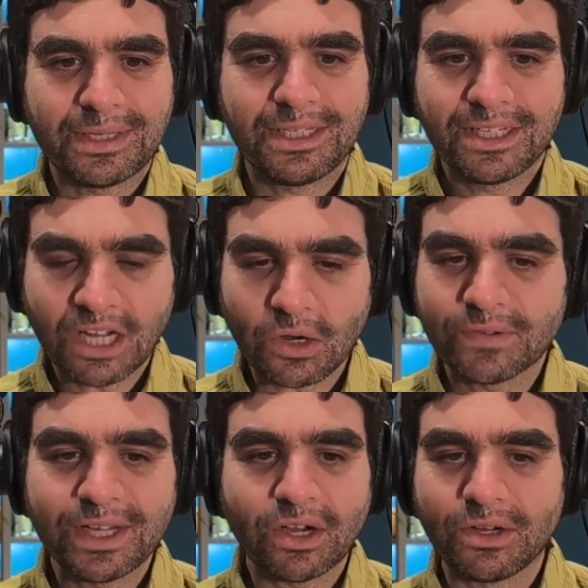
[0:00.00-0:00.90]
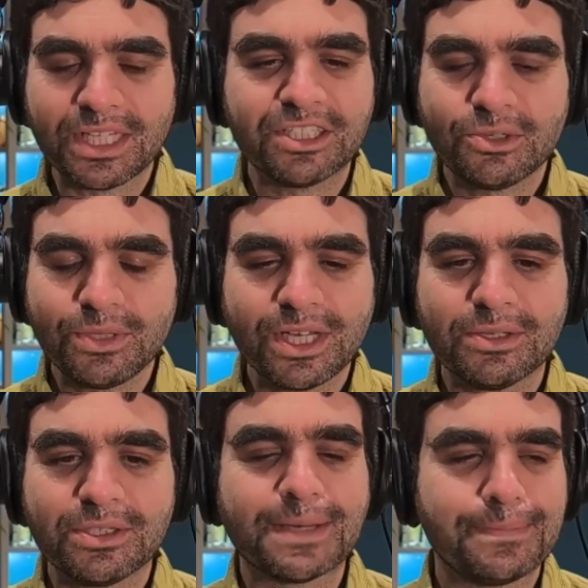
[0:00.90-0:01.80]
Generally all these
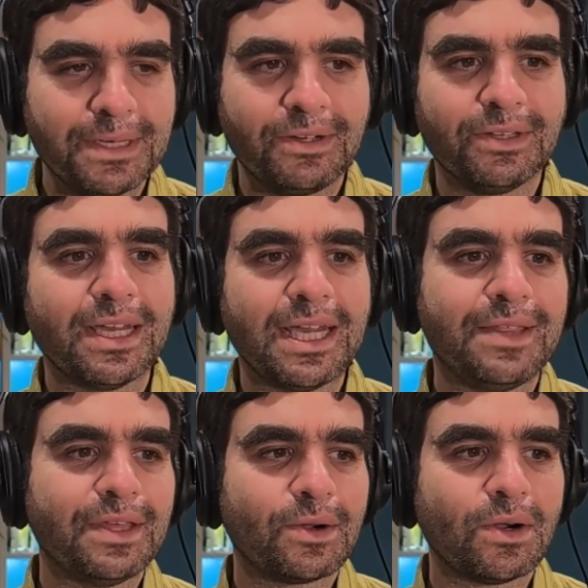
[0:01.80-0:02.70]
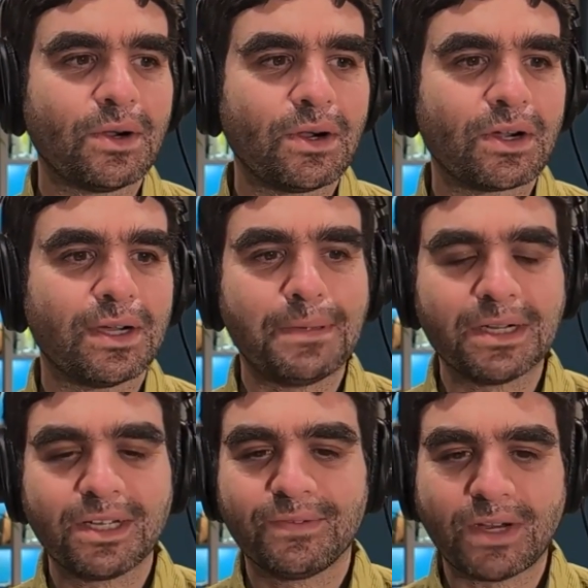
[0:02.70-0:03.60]
studios get built and there are a
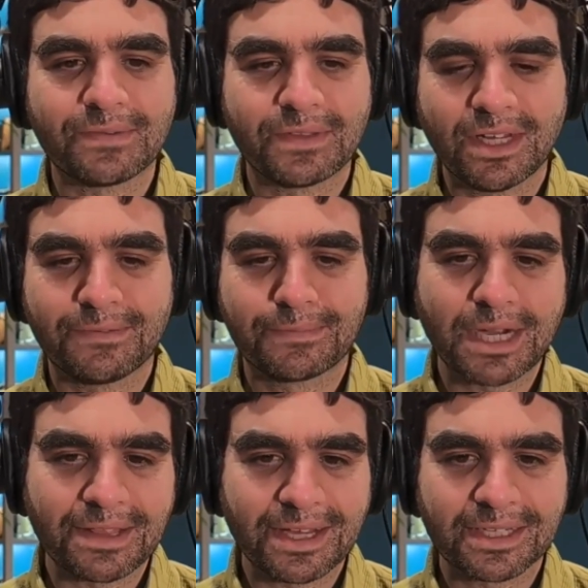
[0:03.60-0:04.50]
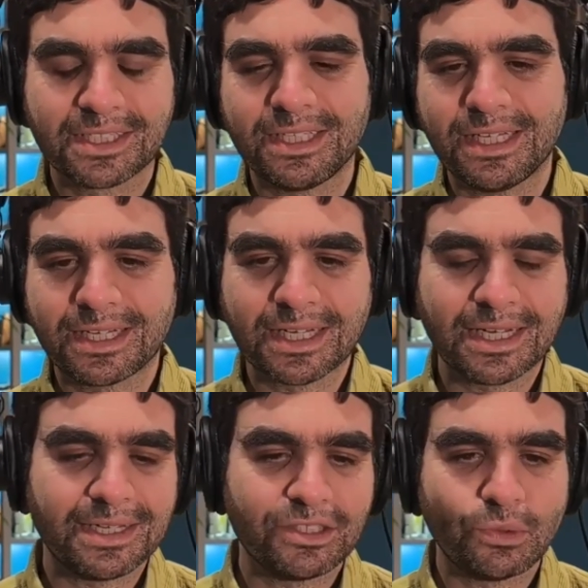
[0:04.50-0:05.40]
bunch of off-the-shelf products and you
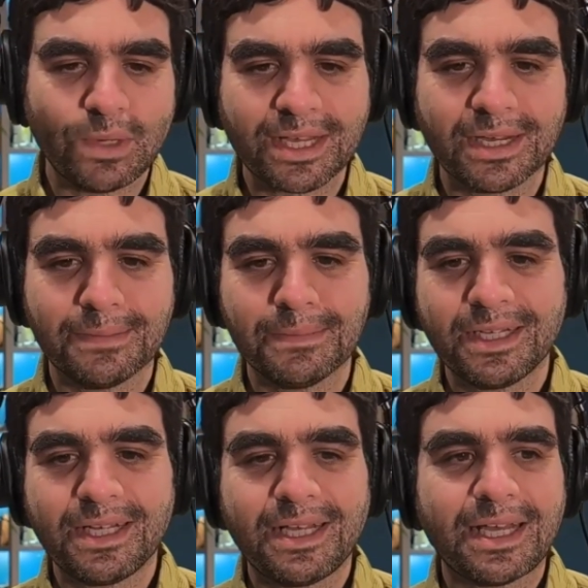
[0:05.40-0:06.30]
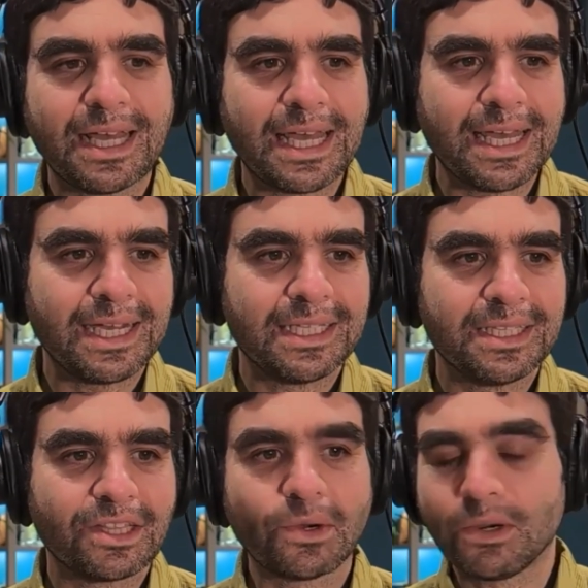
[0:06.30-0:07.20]
kind of tweak them and
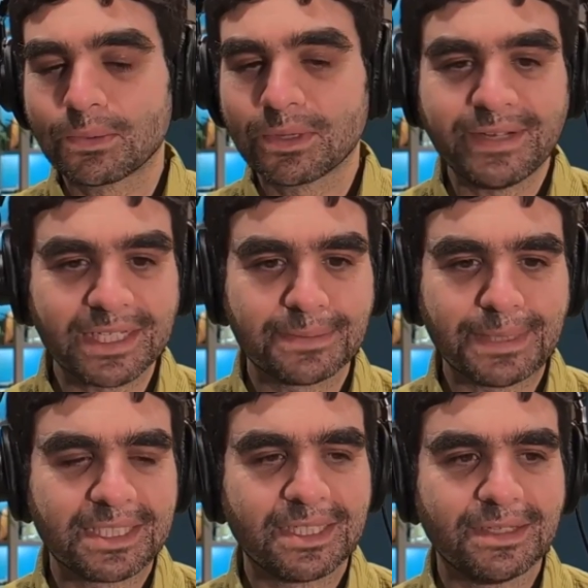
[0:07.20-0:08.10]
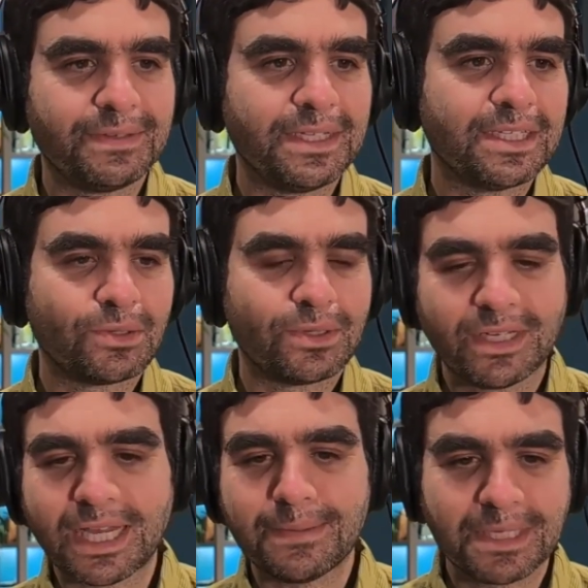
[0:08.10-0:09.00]
they're all really expensive and you sort of
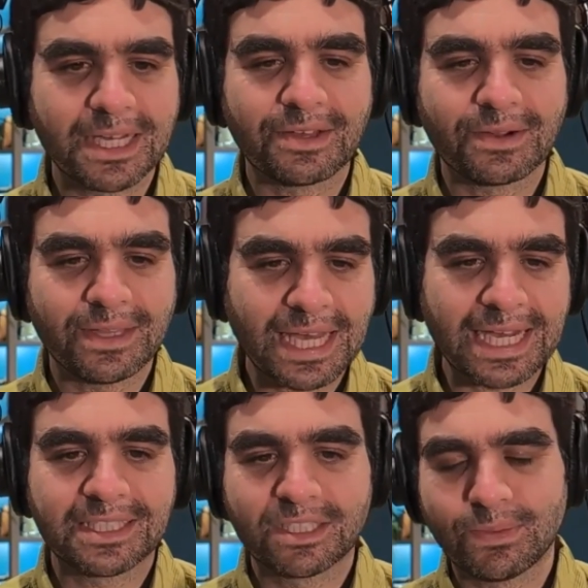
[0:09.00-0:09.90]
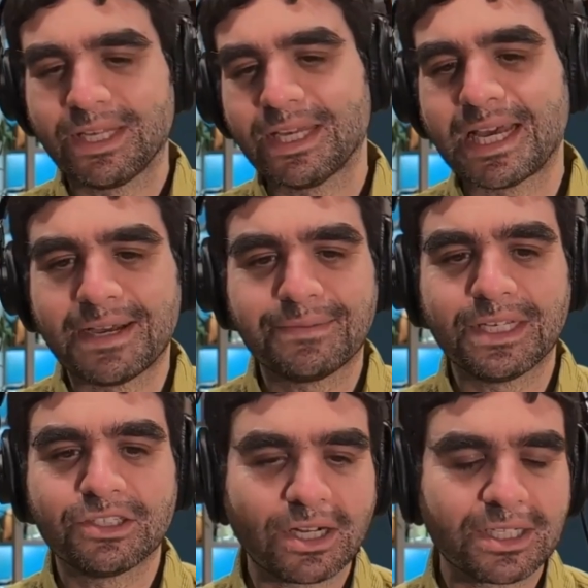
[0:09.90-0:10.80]
chain them together and that's what you have.
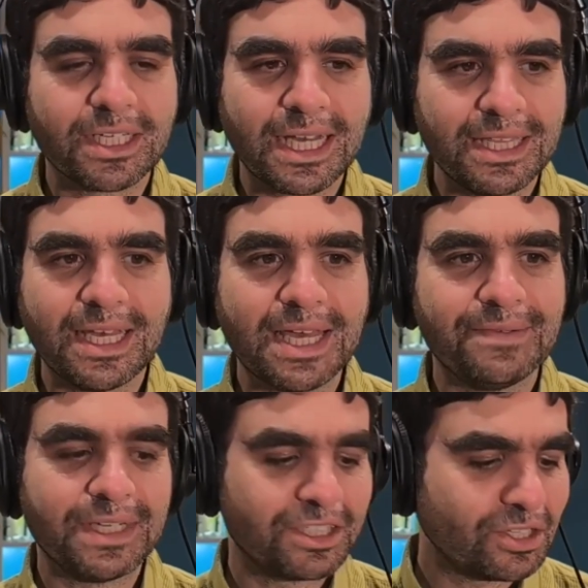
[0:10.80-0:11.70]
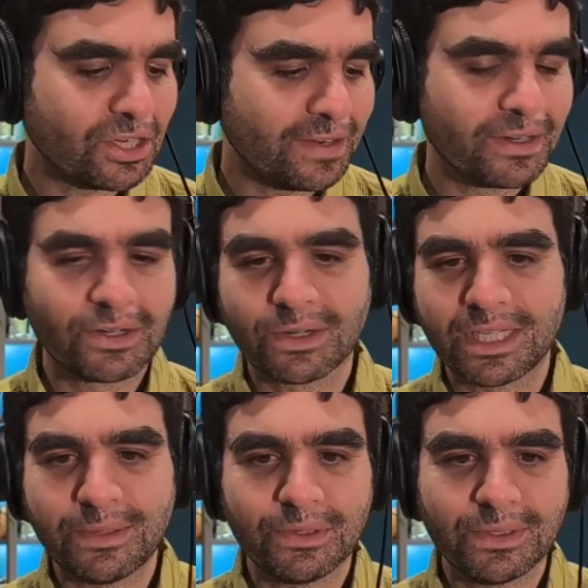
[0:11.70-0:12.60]
You talk to any AV installer or
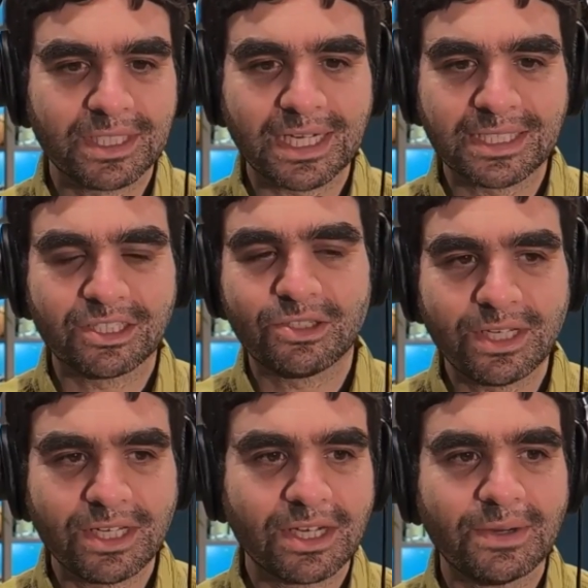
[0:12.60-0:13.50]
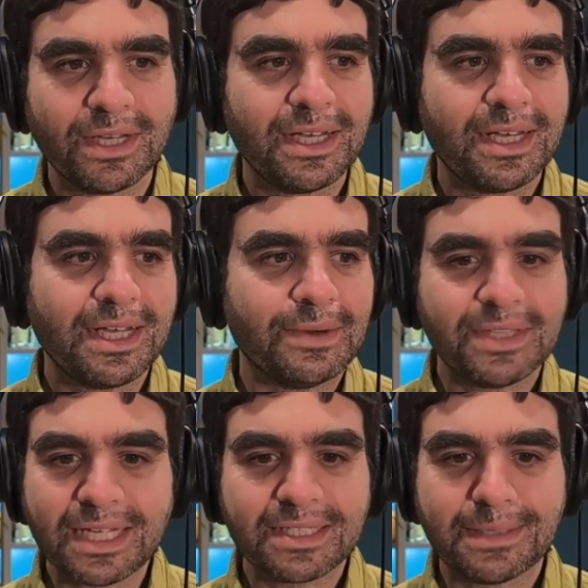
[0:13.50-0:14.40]
anyone who designs the studio, and
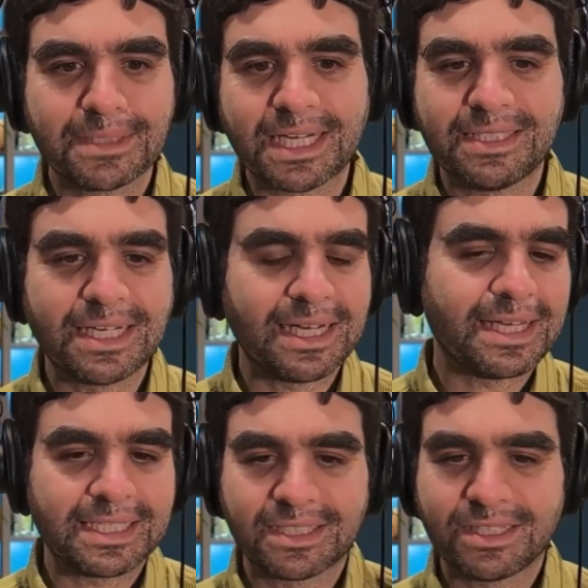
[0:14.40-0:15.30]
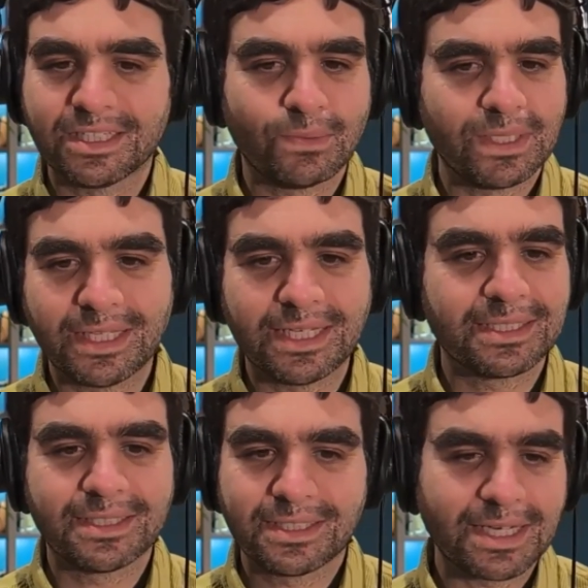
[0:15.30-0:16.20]
9 times out of 10, that's just what it is.
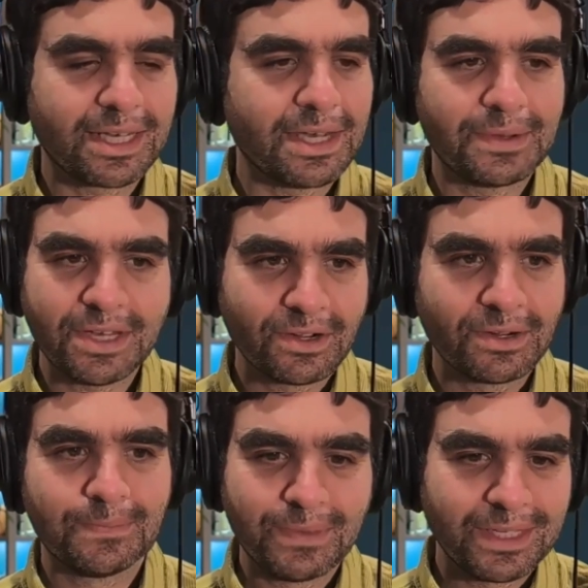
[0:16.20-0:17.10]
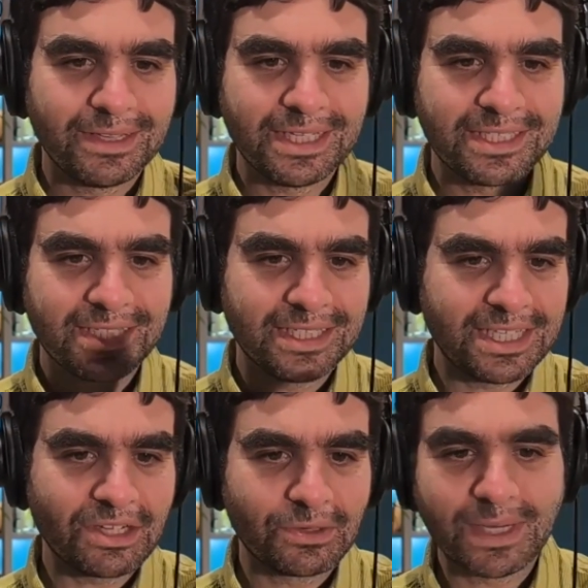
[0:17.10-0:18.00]
It's like, here, this is the
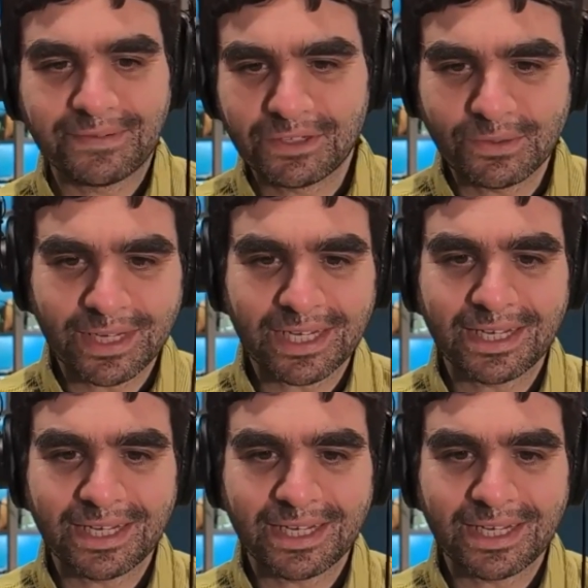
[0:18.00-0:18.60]
standard way of doing it.